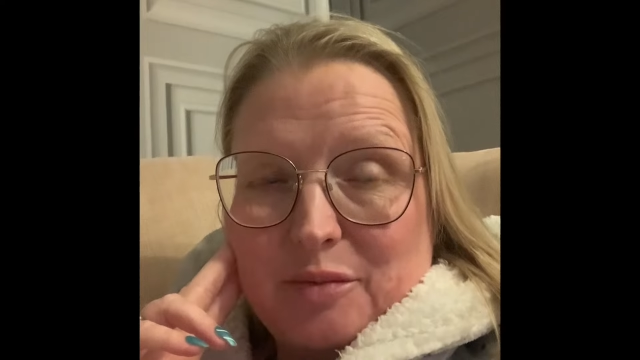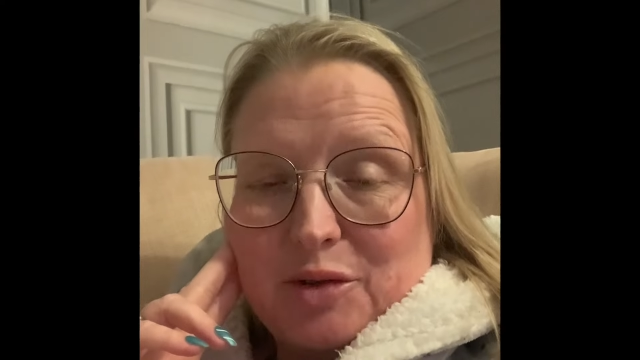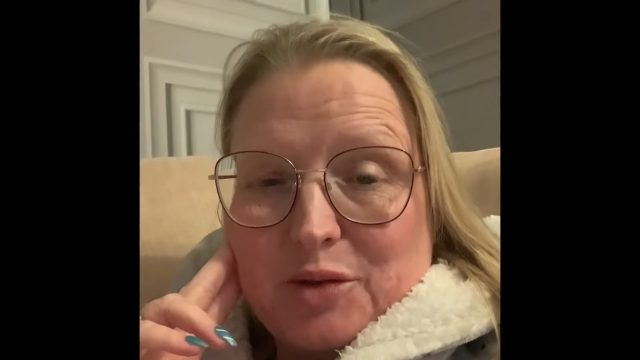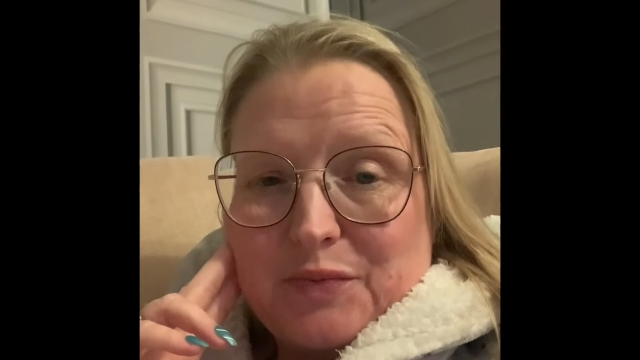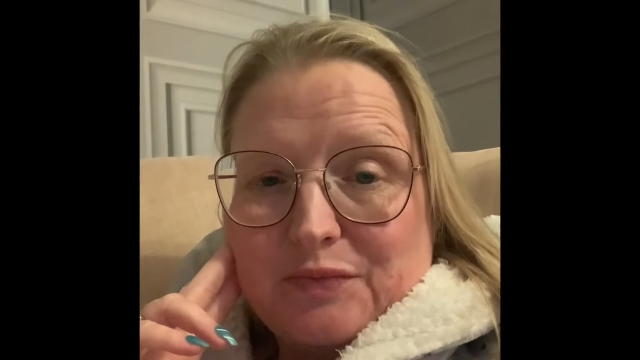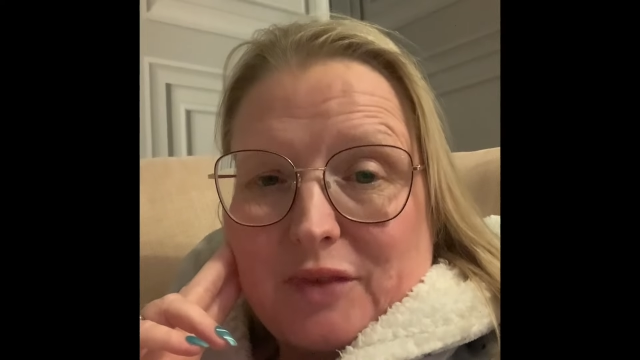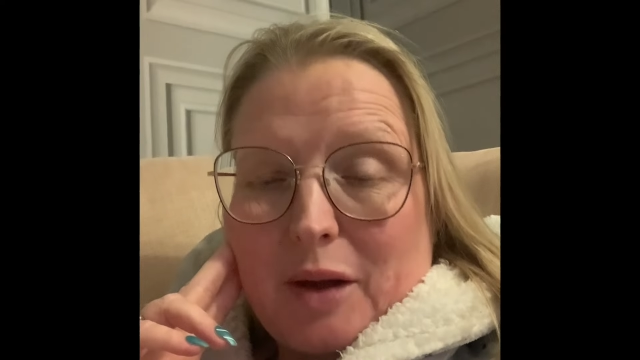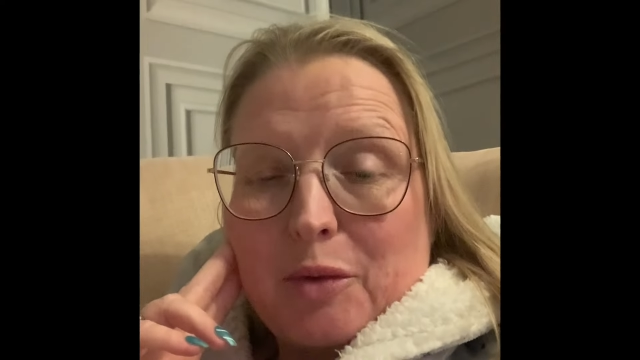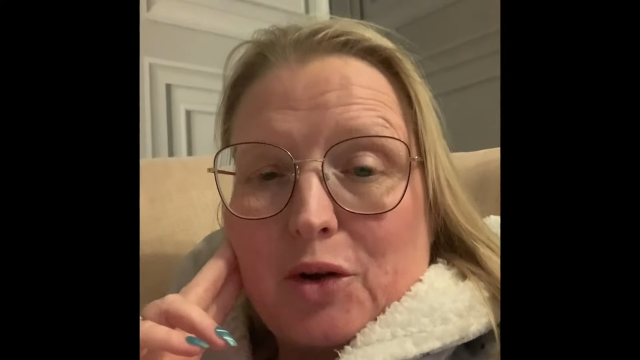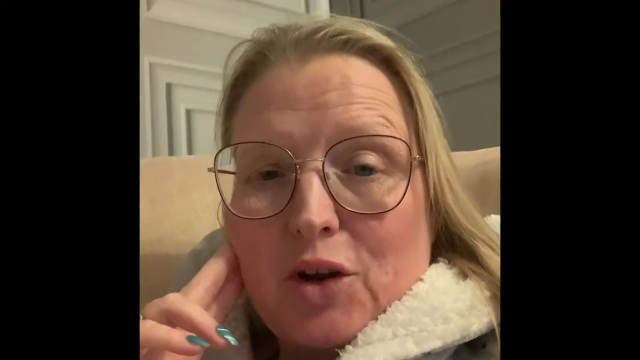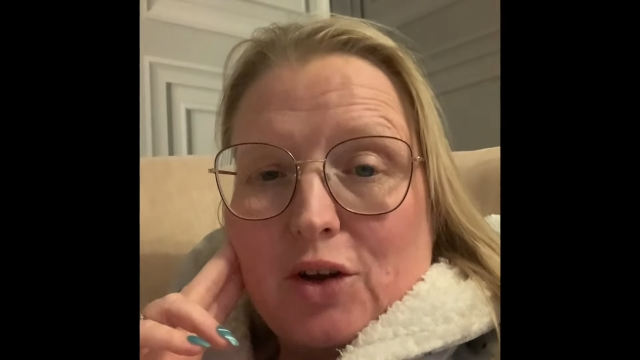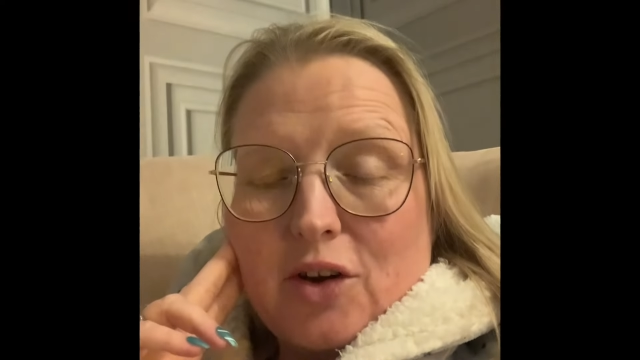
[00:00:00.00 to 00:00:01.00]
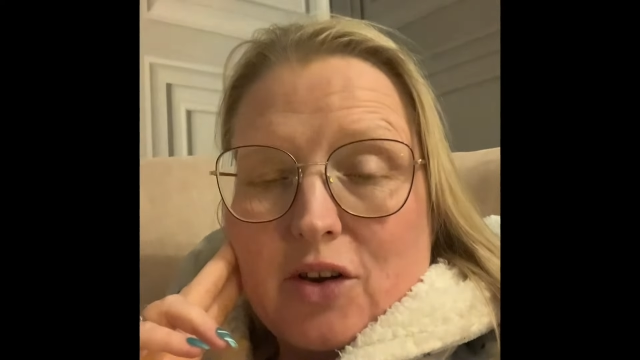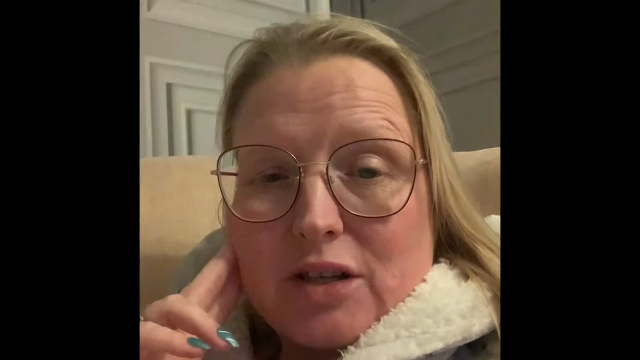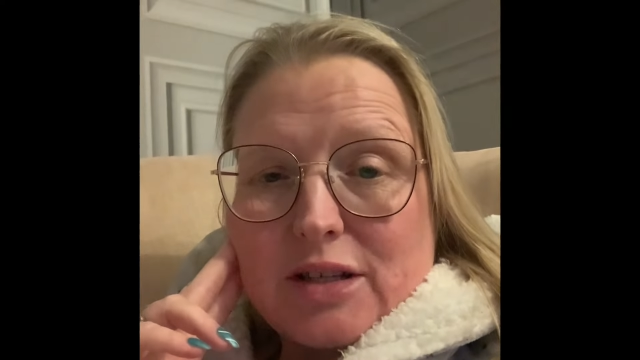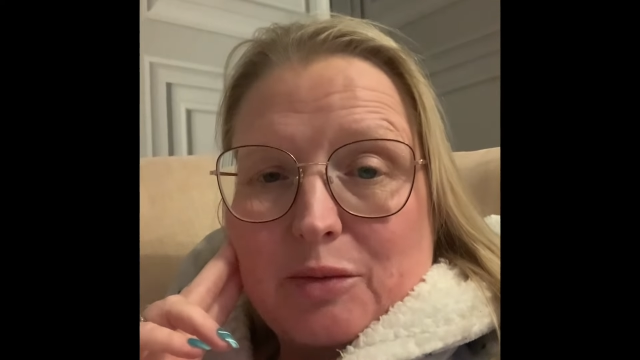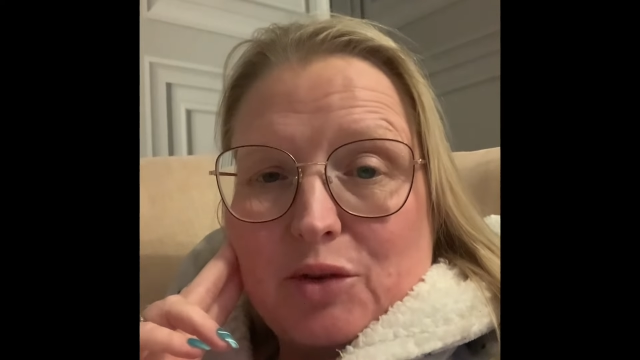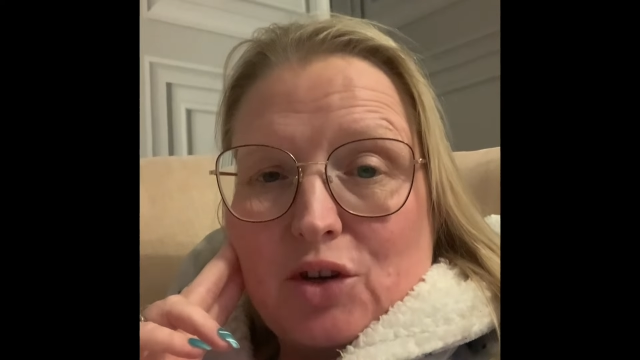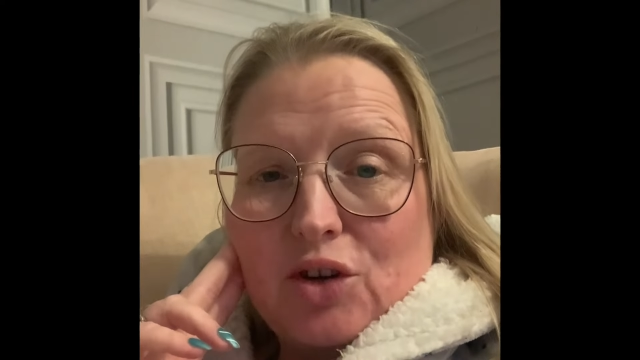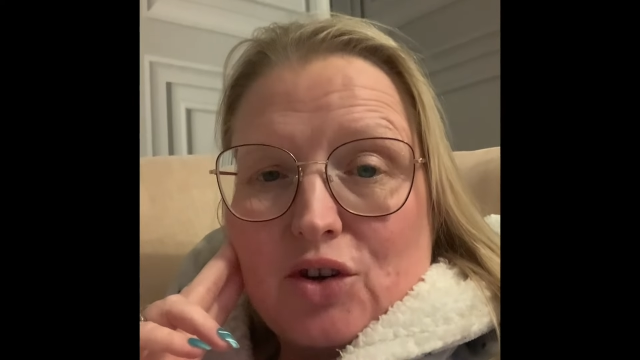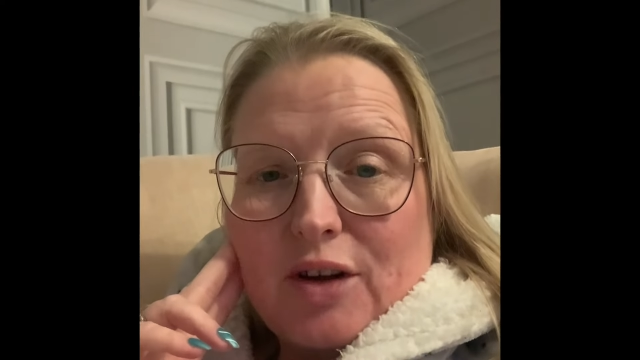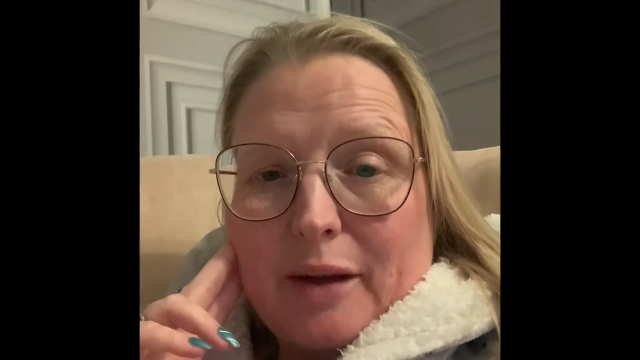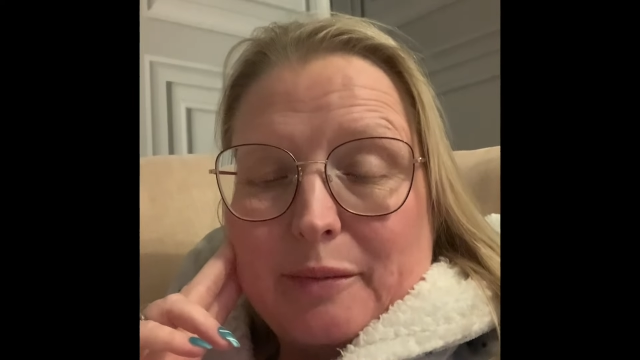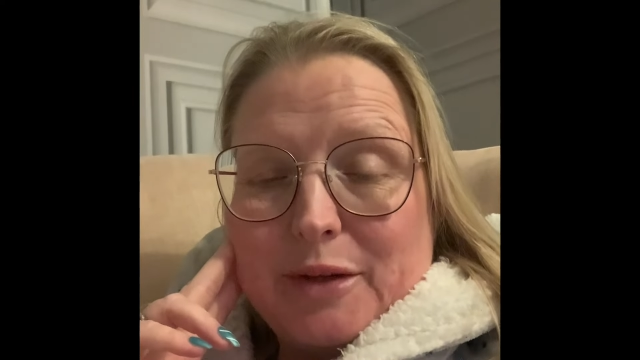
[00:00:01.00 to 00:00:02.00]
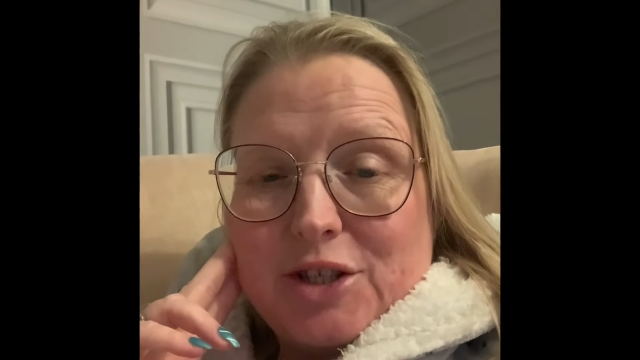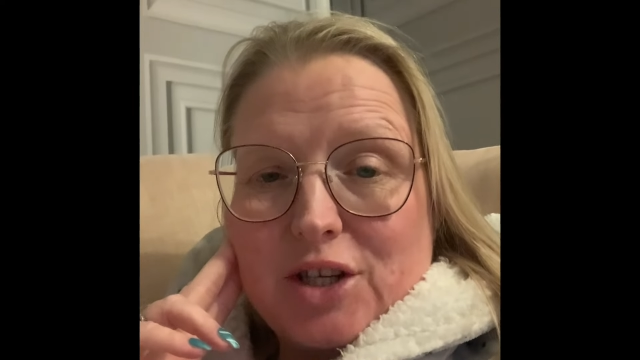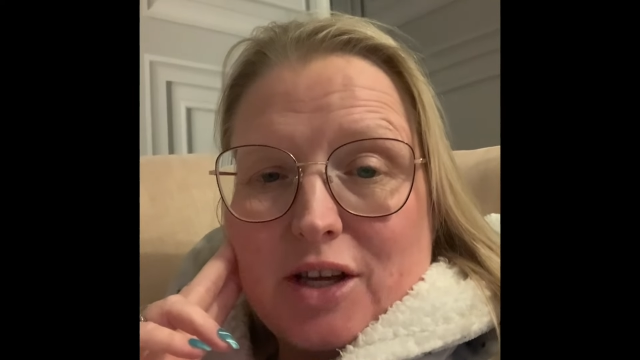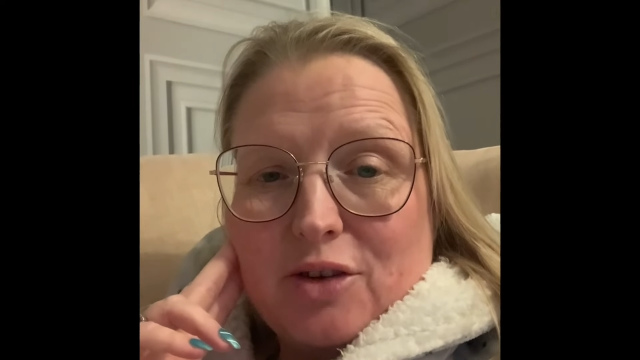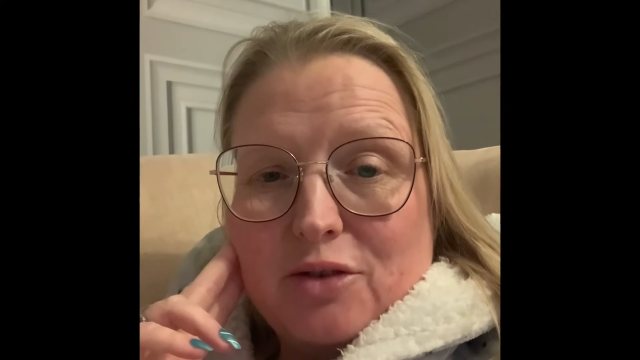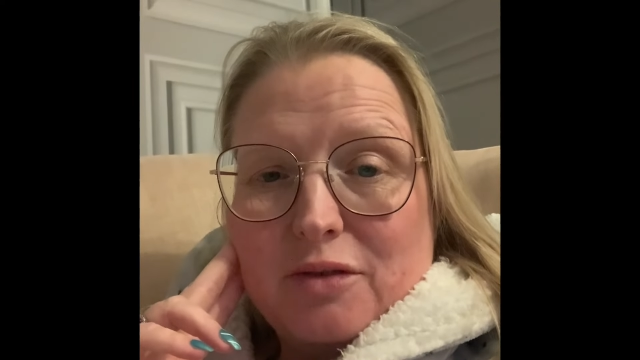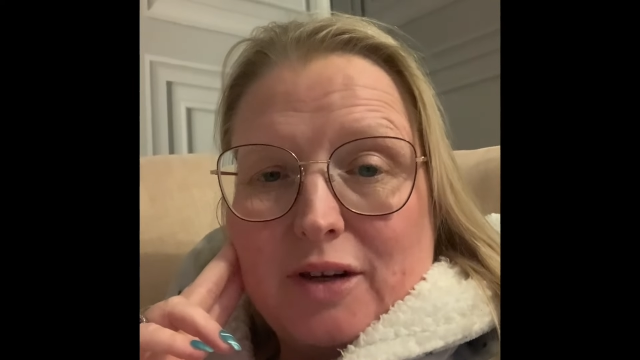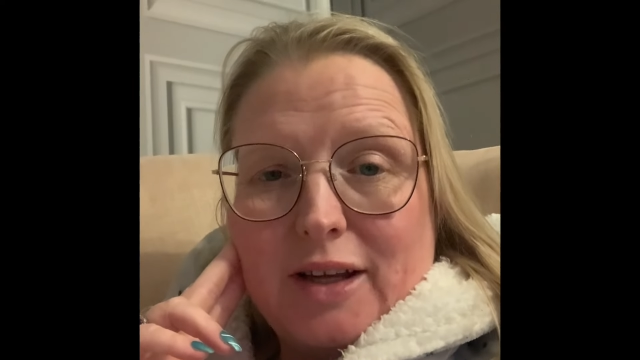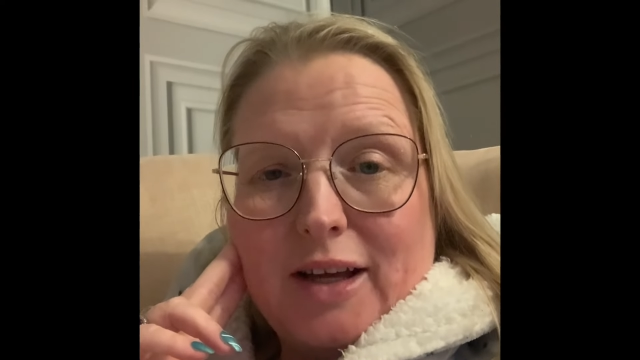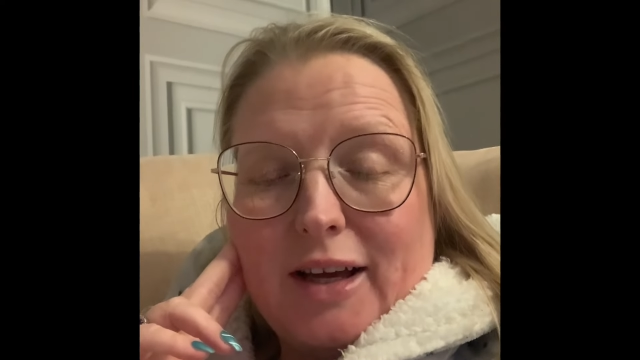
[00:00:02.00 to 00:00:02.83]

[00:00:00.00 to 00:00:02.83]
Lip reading: But I'm going to go, because I'm going to go and get my chicken curry,